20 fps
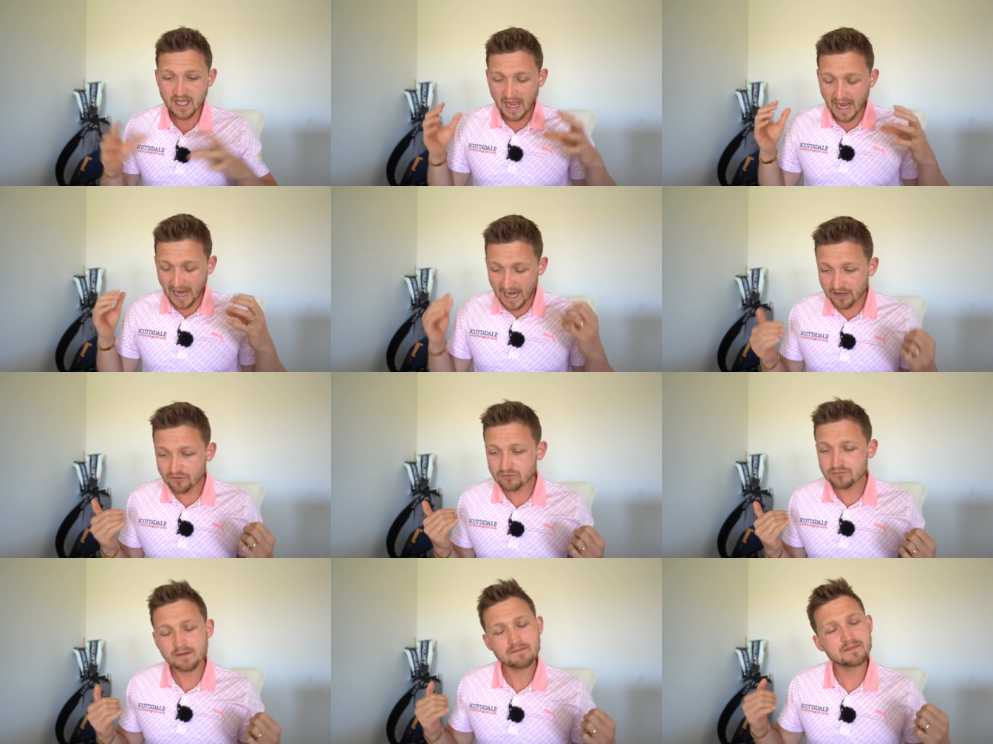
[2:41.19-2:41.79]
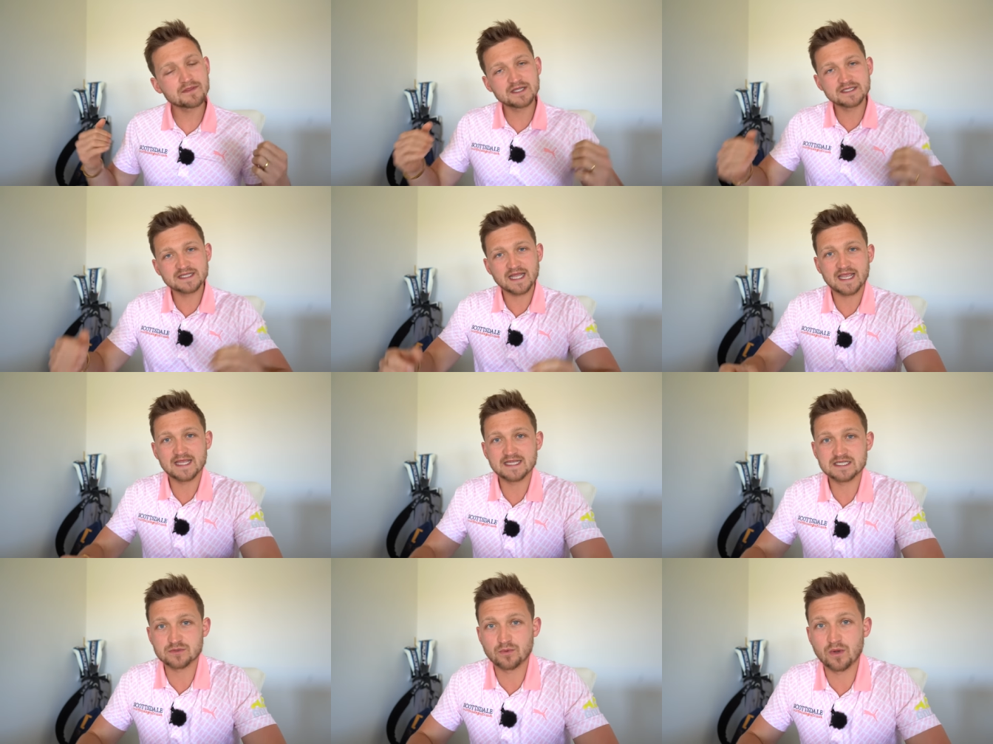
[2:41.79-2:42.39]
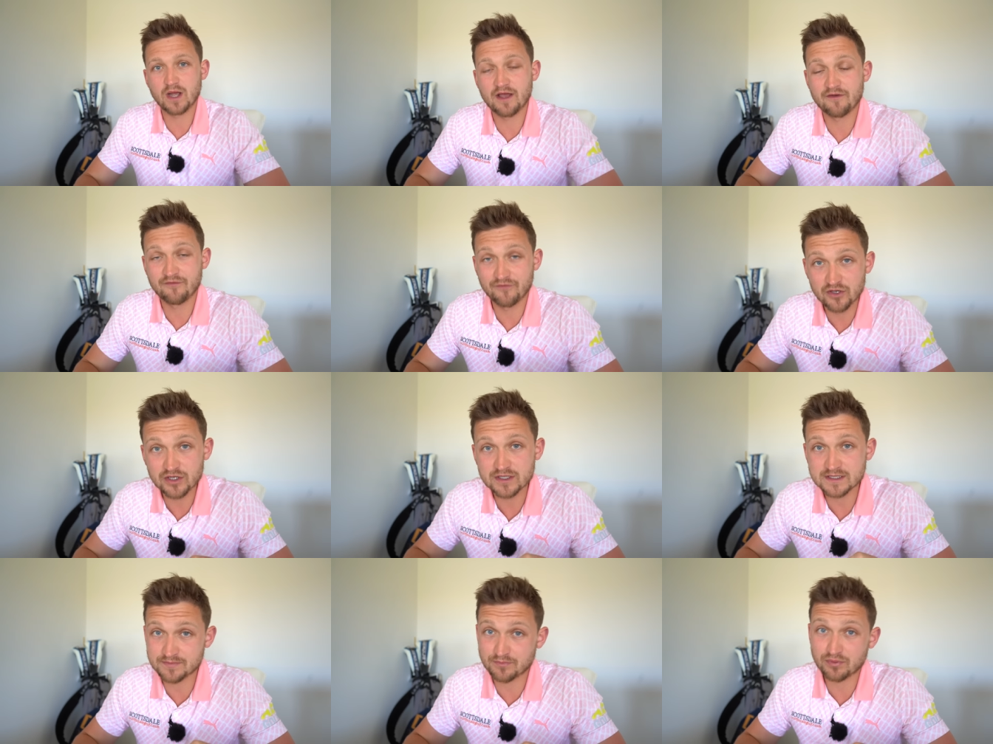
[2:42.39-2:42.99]
I remember the days where
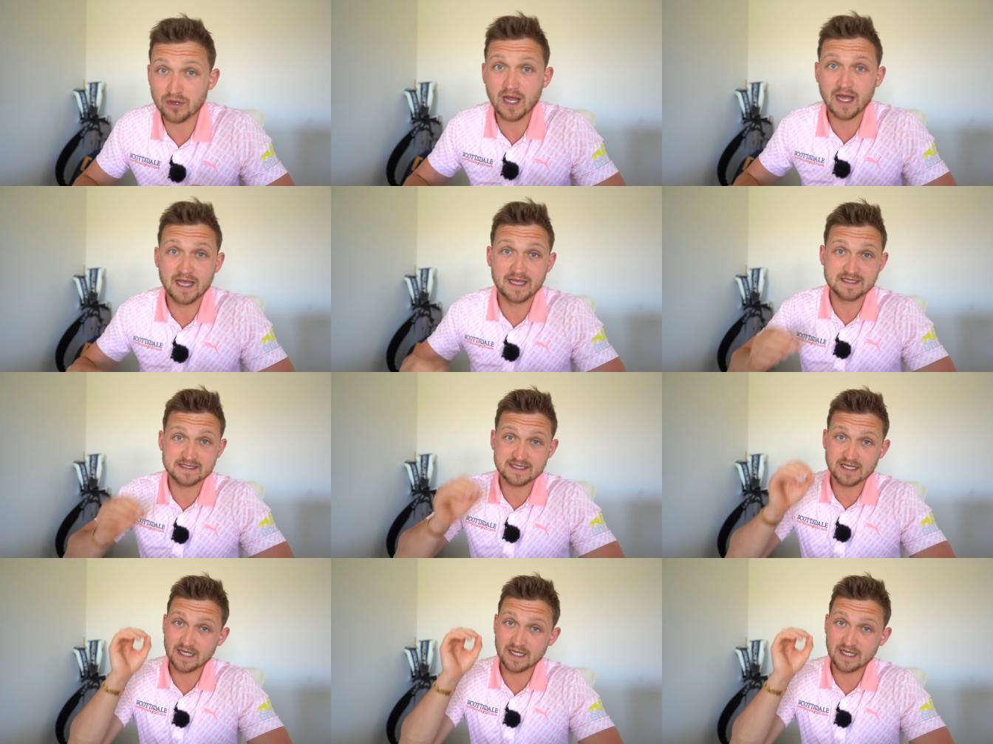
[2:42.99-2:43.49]
first prize